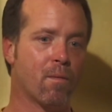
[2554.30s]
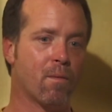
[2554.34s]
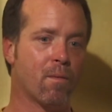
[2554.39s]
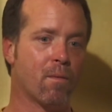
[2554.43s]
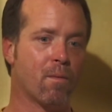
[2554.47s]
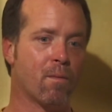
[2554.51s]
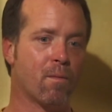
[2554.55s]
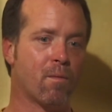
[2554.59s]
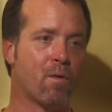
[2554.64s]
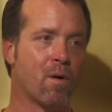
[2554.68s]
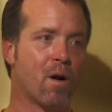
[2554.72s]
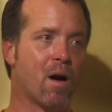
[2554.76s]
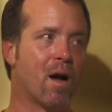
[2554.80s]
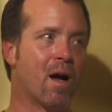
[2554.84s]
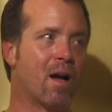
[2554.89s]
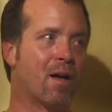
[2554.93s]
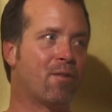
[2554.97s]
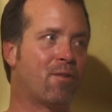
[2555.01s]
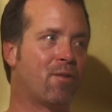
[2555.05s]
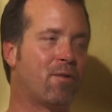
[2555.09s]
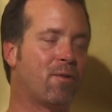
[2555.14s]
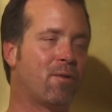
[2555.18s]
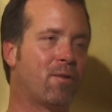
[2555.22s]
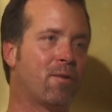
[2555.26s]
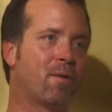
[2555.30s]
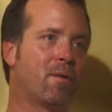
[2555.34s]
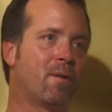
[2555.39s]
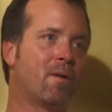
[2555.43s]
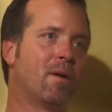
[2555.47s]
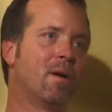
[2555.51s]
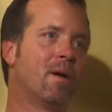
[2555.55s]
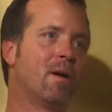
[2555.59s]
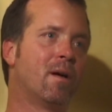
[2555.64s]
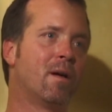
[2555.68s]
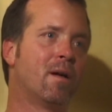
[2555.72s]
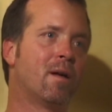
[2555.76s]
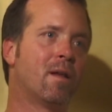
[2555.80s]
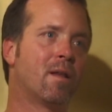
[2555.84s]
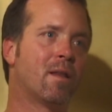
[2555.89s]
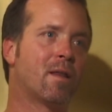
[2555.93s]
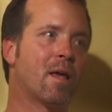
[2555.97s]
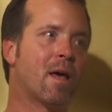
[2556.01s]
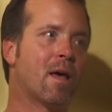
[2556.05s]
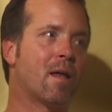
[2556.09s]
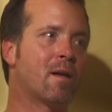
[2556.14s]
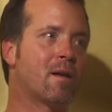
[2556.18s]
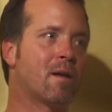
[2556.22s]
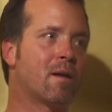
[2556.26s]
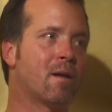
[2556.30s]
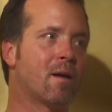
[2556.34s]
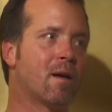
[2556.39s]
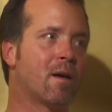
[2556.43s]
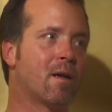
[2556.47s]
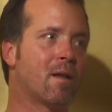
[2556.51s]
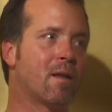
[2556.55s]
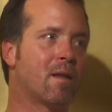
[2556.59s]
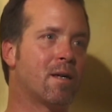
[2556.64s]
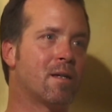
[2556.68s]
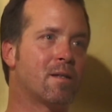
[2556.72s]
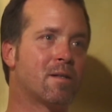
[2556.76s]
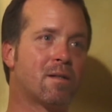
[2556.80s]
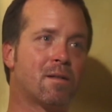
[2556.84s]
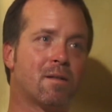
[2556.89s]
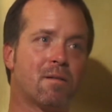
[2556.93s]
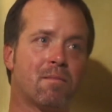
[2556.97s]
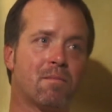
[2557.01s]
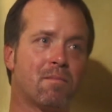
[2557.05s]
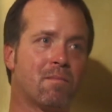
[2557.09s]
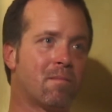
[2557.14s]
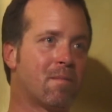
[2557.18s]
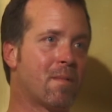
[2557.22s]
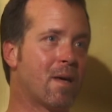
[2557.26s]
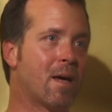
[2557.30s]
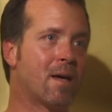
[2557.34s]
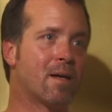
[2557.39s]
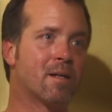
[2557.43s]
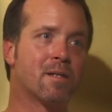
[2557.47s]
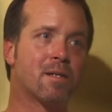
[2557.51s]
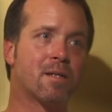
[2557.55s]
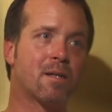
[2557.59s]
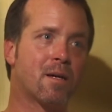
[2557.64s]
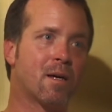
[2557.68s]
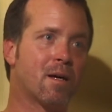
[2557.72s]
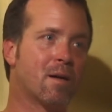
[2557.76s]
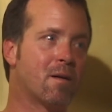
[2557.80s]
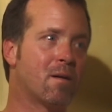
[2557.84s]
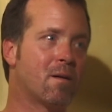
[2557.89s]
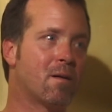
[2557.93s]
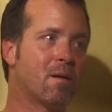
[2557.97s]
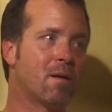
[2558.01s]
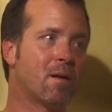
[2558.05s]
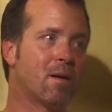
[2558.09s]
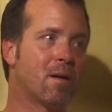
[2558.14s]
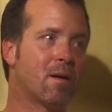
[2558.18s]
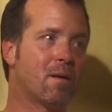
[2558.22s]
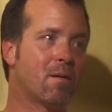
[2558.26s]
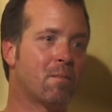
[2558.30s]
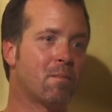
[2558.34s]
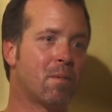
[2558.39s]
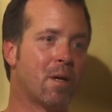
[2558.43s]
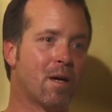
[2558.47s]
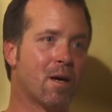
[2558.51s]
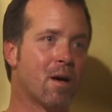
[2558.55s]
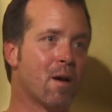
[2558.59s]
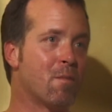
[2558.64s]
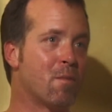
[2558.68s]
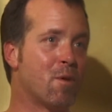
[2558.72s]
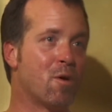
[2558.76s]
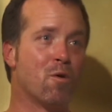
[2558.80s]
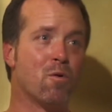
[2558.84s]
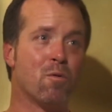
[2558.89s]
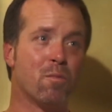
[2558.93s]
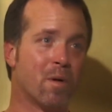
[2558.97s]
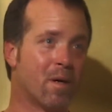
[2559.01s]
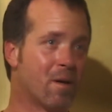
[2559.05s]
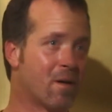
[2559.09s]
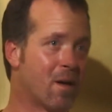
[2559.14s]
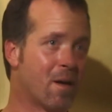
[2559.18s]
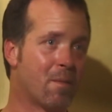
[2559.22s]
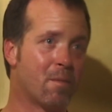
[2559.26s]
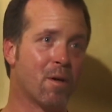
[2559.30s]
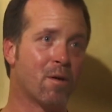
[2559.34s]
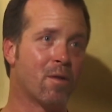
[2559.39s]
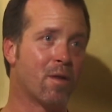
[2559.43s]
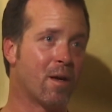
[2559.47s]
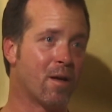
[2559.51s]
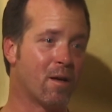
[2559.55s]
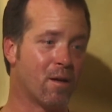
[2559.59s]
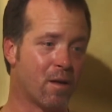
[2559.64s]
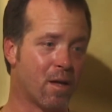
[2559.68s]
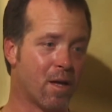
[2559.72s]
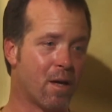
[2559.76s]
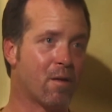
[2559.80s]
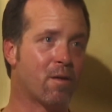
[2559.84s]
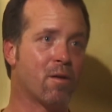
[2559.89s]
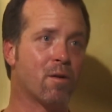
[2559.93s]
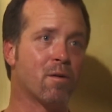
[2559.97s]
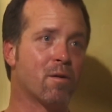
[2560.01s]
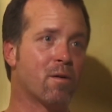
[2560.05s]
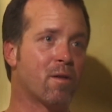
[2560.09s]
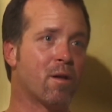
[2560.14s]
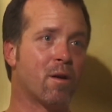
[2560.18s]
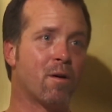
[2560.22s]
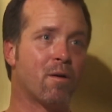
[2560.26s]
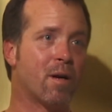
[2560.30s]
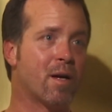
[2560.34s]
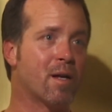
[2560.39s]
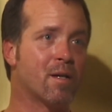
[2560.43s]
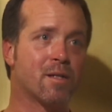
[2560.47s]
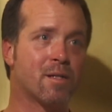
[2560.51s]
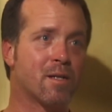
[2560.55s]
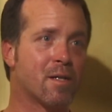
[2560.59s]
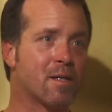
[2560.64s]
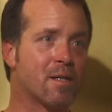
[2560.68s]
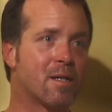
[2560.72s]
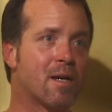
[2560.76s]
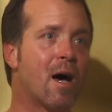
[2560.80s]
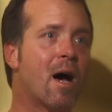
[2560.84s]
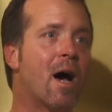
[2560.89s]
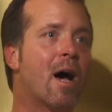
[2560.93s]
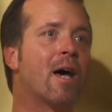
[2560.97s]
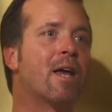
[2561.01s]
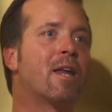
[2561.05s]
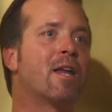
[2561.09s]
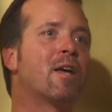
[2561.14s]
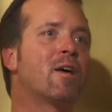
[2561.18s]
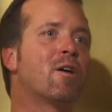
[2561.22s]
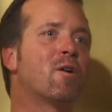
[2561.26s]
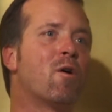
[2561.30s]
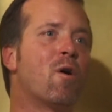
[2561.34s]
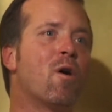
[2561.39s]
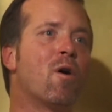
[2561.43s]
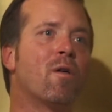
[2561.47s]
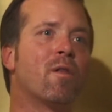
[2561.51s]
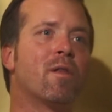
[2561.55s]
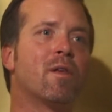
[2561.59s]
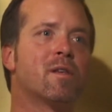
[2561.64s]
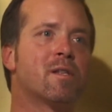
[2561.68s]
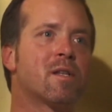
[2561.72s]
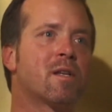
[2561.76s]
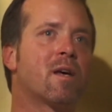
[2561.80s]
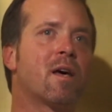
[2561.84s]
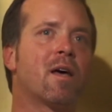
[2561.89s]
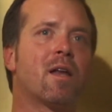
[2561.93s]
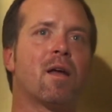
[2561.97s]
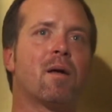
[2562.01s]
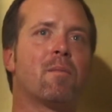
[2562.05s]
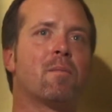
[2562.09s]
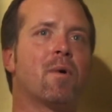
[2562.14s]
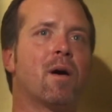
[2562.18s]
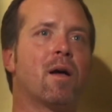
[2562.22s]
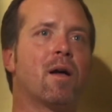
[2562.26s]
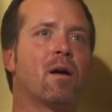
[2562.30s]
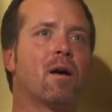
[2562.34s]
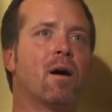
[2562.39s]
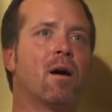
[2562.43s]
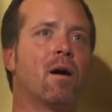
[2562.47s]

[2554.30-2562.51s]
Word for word: for us, that uh, these things can become human. I mean, they, they, they're, they're in society and all these kind of, I'm like,